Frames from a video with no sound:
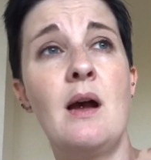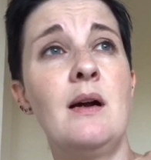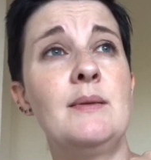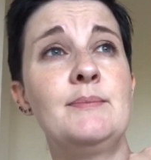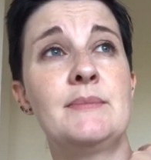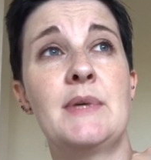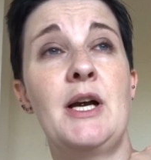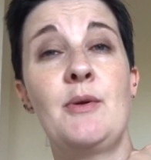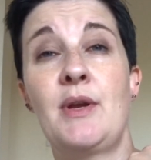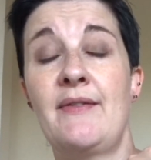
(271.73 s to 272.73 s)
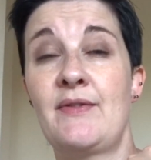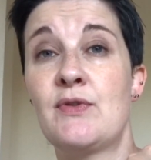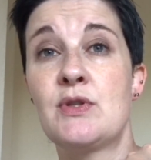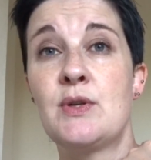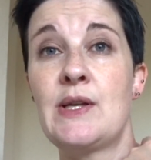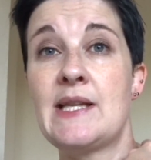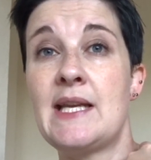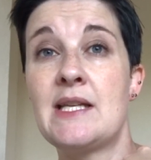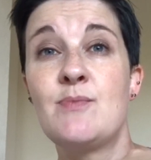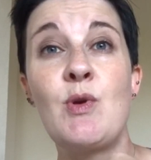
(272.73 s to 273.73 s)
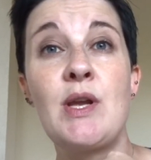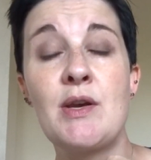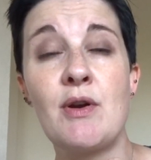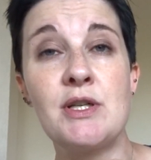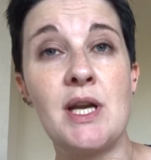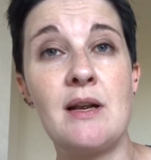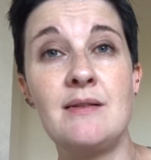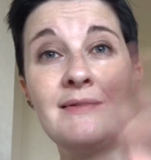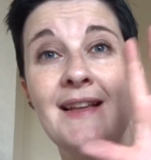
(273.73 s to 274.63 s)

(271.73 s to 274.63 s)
I hope you're having fun doing the spooky crochet along